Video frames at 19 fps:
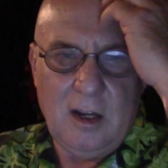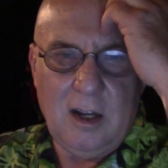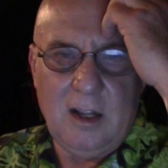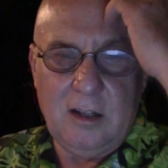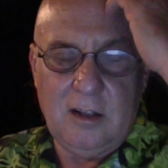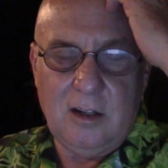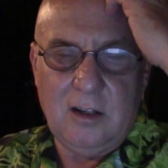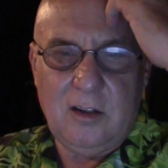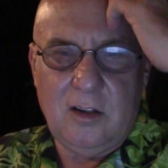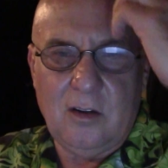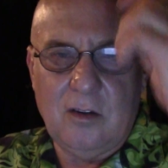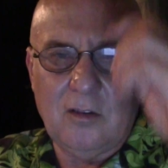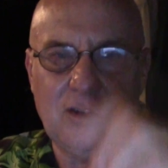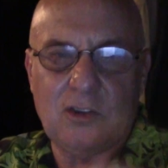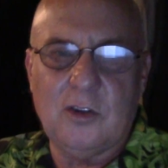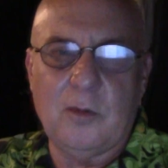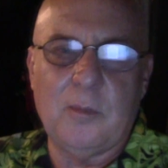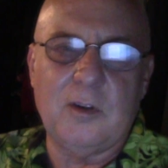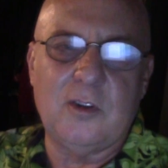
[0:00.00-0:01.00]

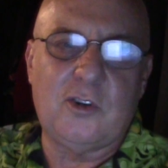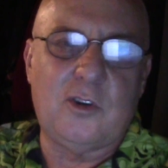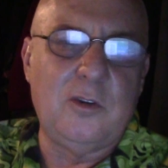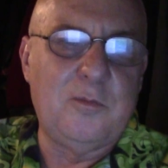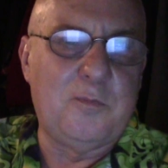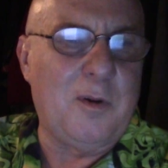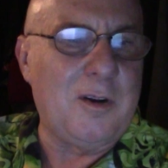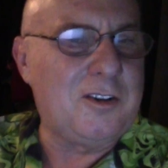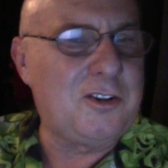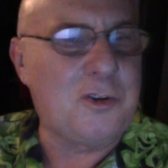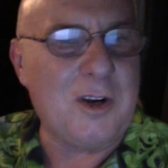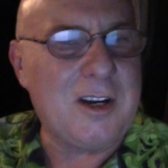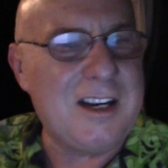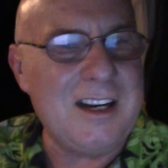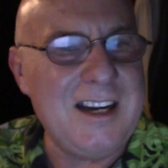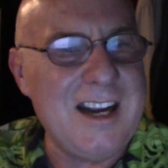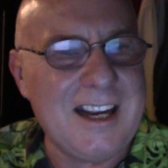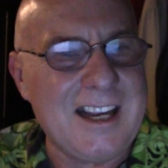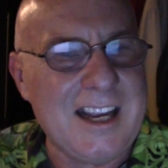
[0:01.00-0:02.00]
And but
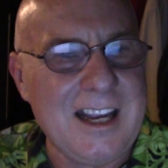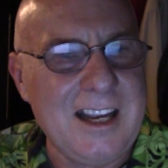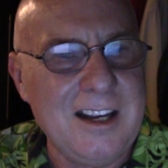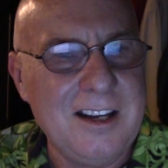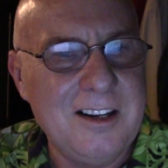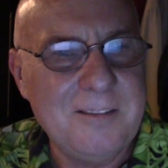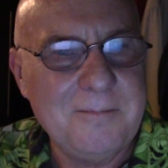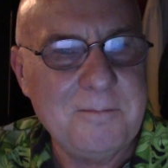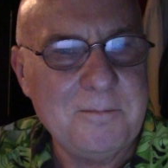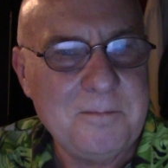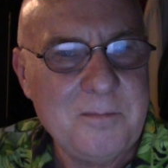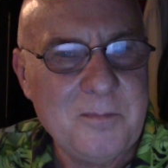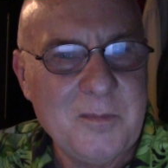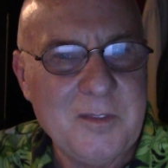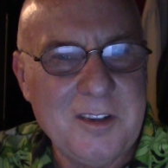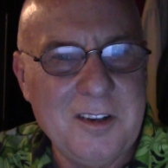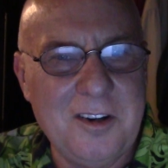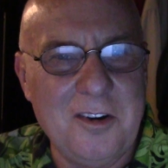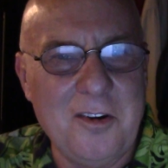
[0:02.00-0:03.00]
Tricky Nikki,
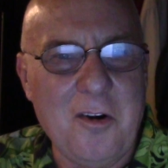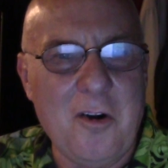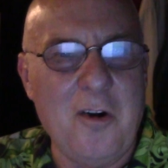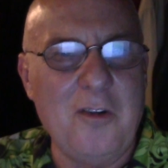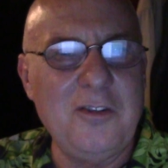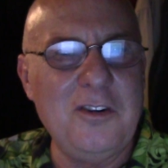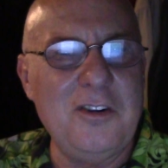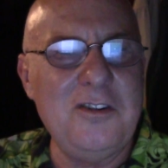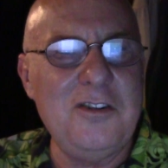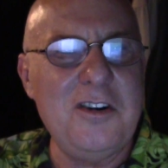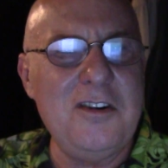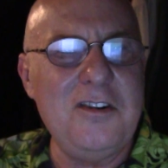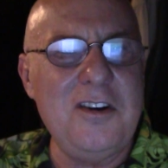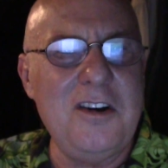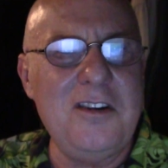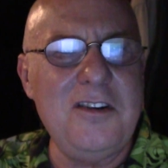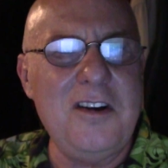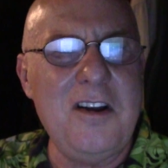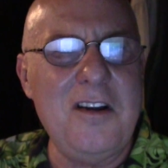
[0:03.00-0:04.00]
oh
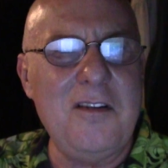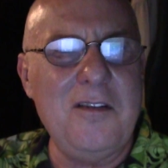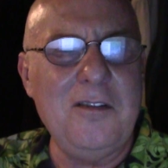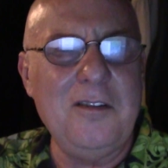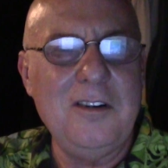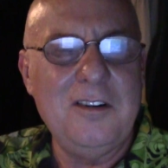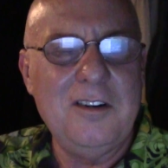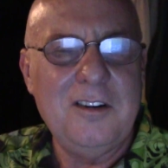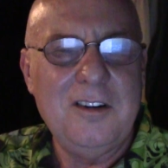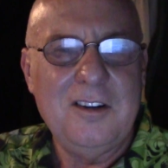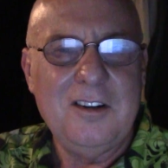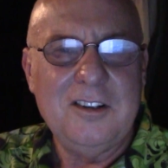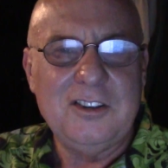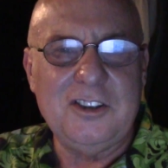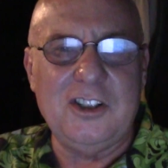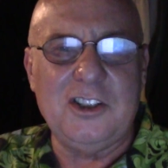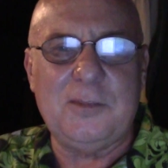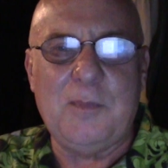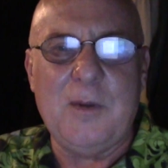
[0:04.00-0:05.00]
no.
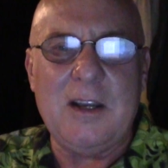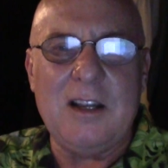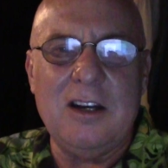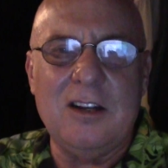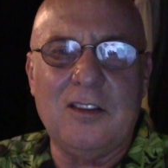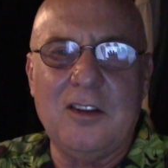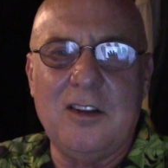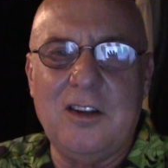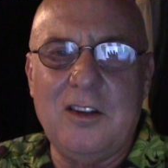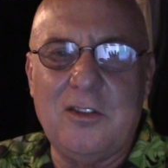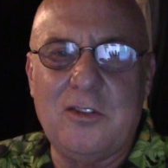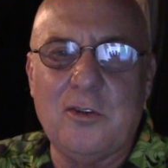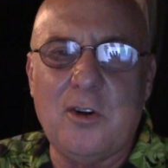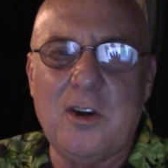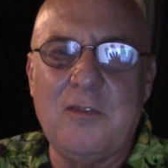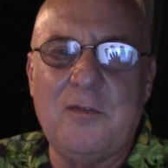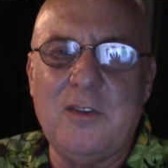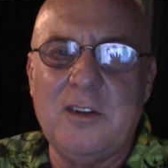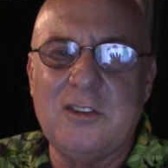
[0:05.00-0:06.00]
She's speaking at the
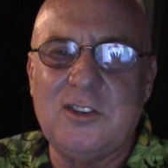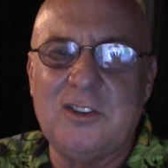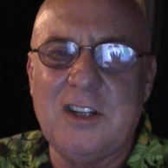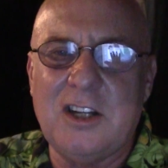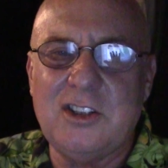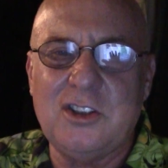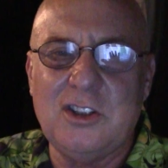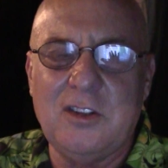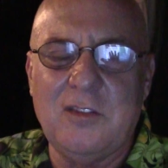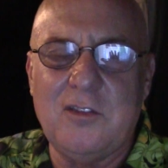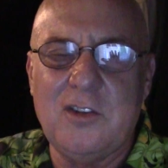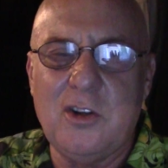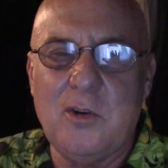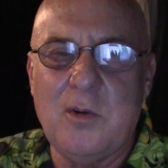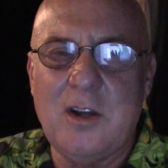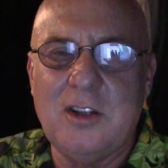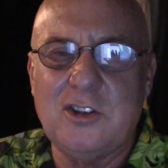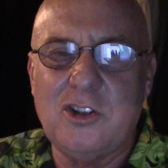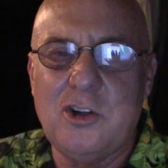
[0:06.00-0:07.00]
35th session of the
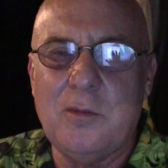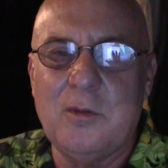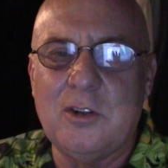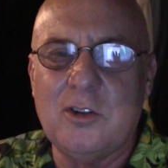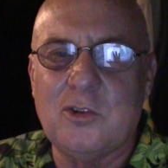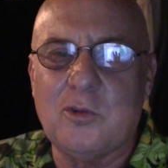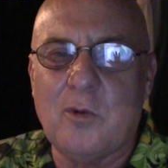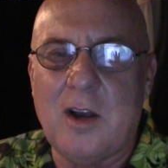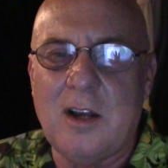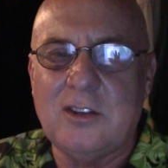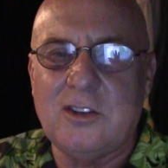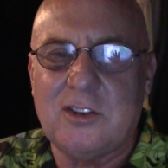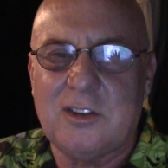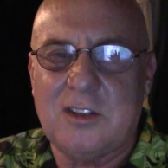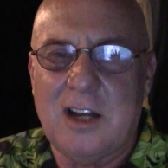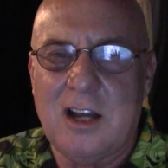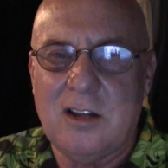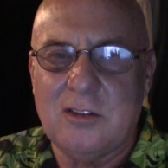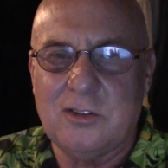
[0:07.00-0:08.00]
UN's Human Rights
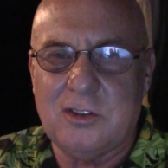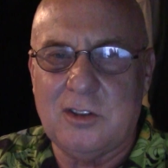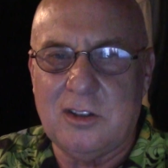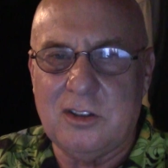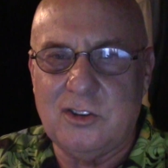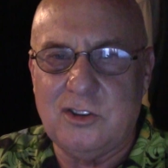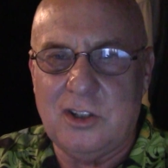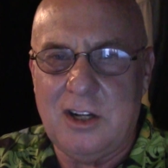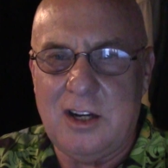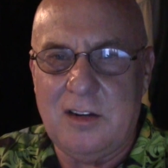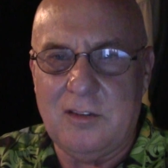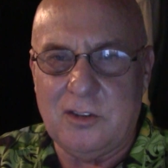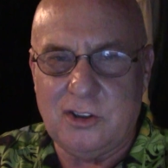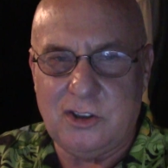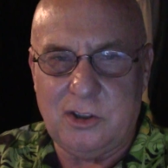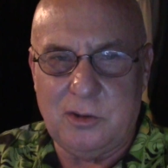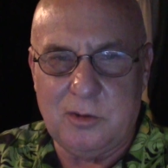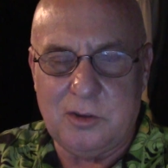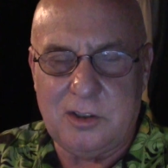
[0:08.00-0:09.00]
Council in Geneva.
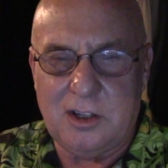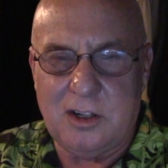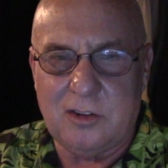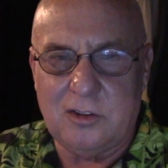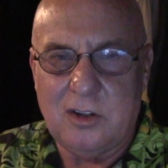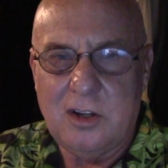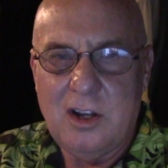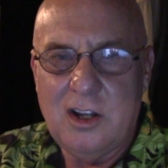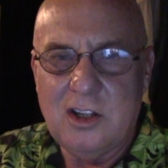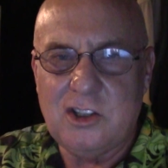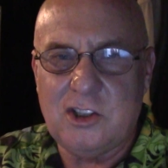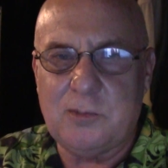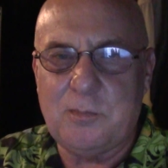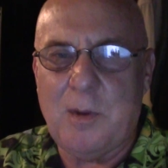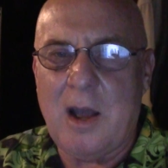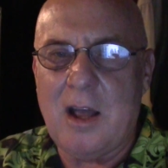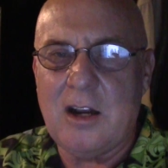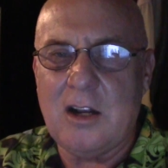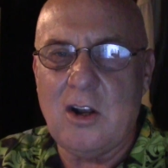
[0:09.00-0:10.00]
She was there
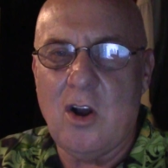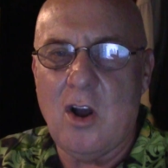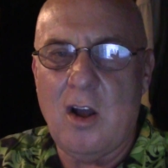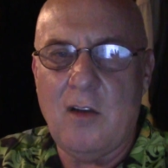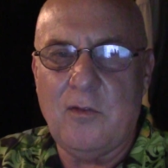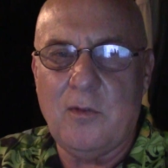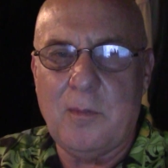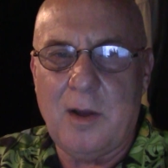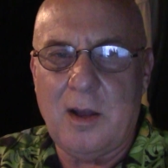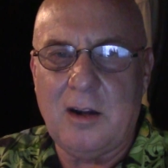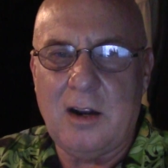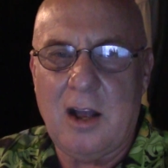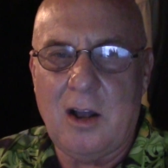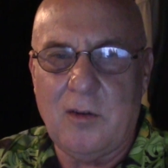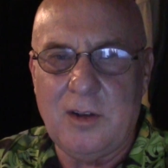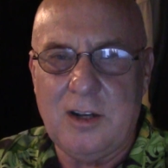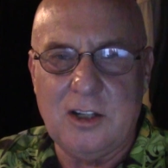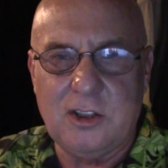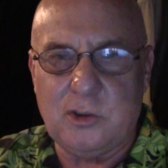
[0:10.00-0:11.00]
spouting off about
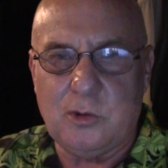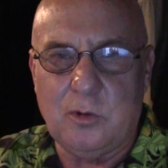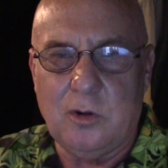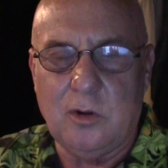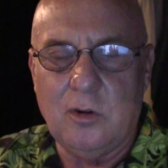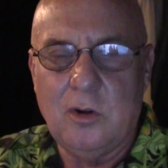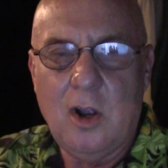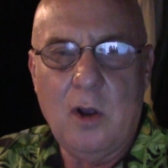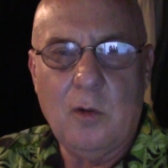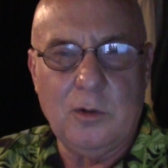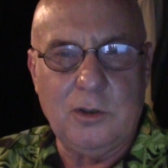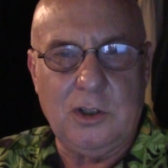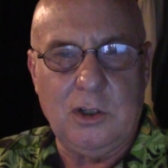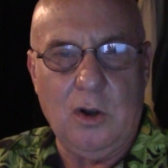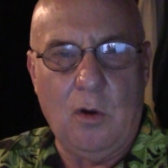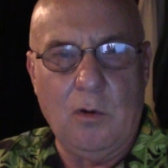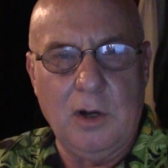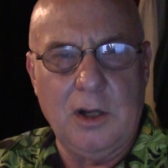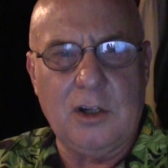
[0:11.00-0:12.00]
how Israel was
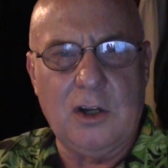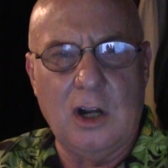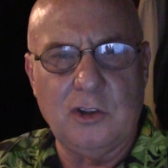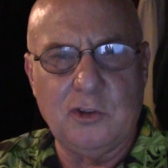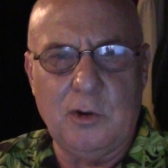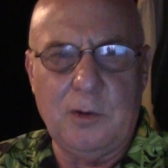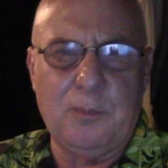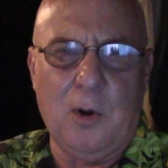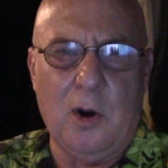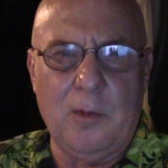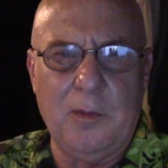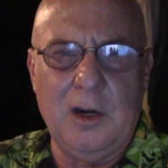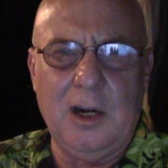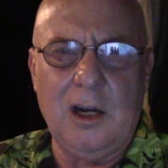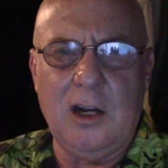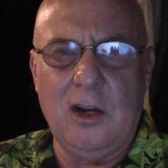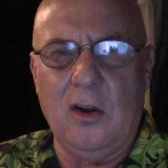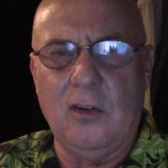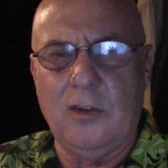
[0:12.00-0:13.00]
the only country
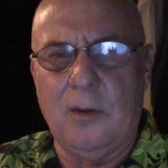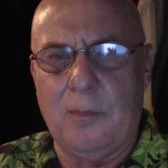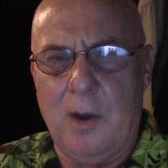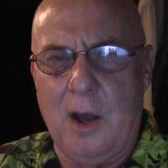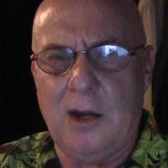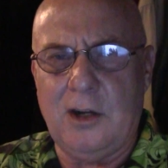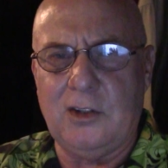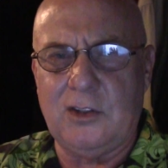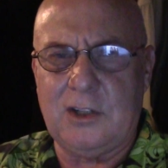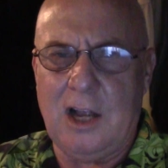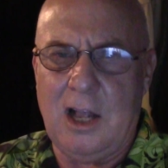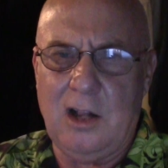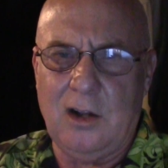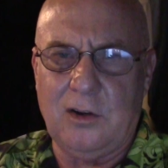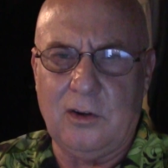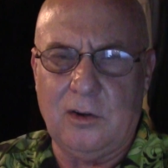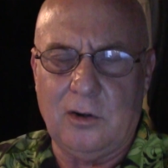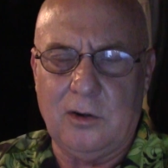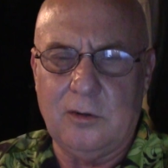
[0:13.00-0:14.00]
permanently on the body's
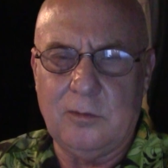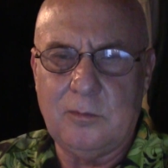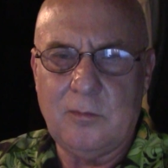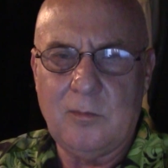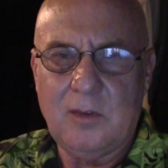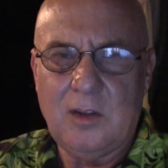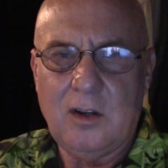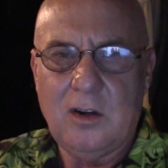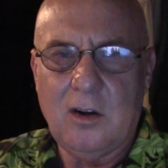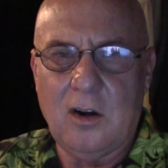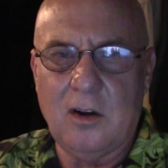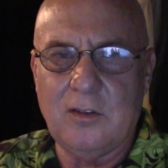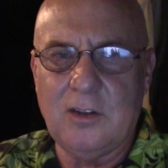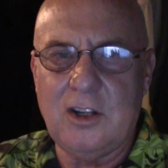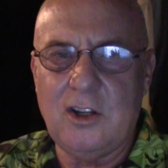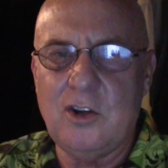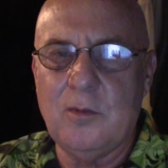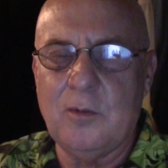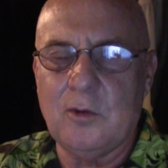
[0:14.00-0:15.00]
calendar, on
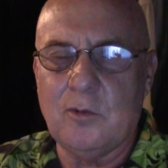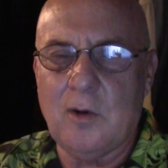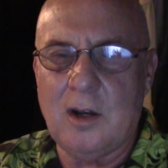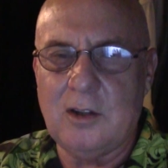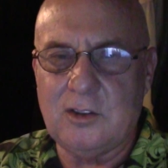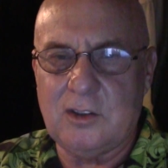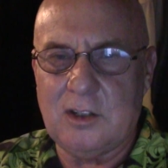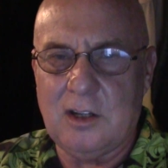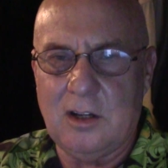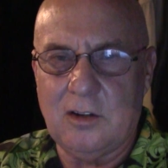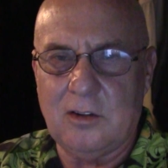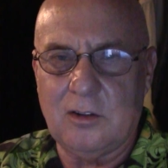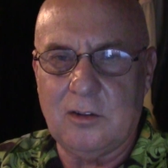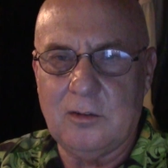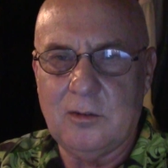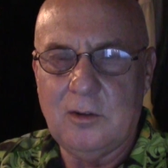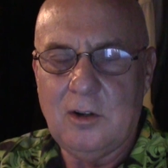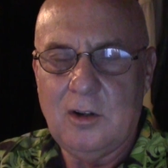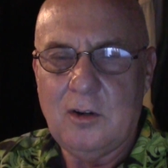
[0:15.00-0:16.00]
the human rights calendar.
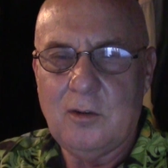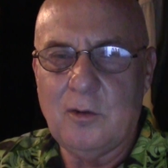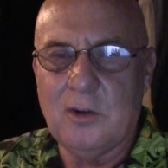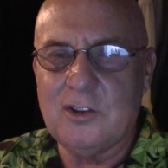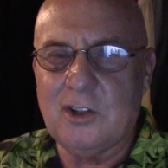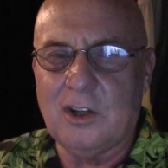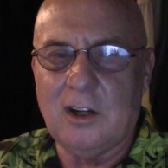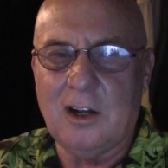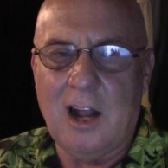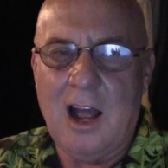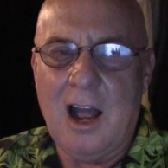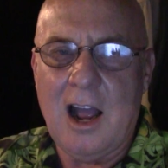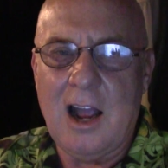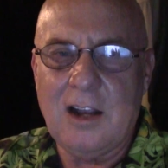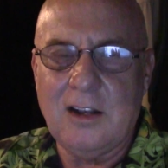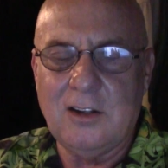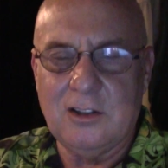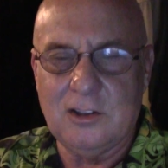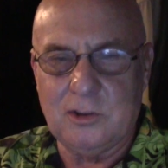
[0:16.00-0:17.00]
Well, it's a
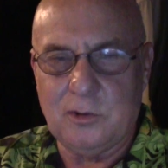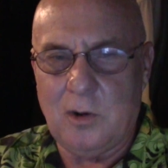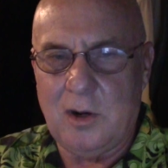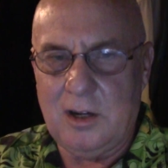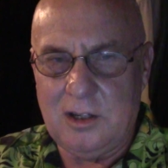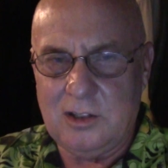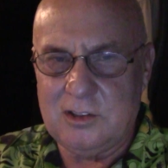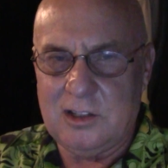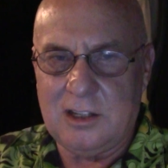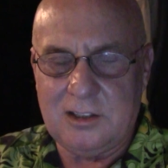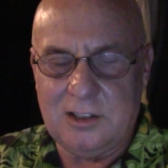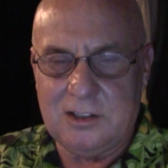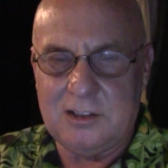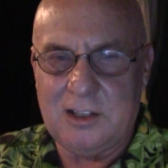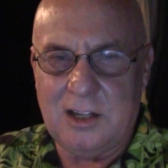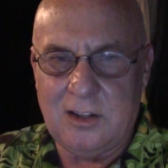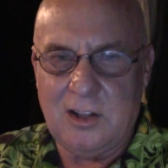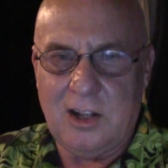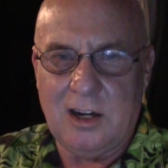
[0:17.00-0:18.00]
lie, and the Israelis like to
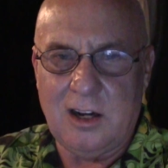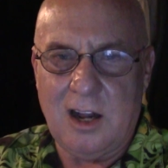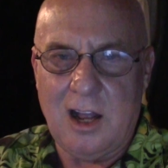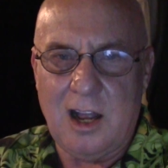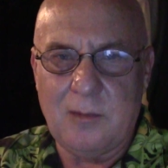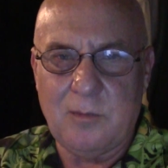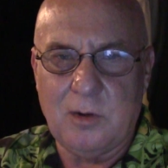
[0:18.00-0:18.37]
tell that lie.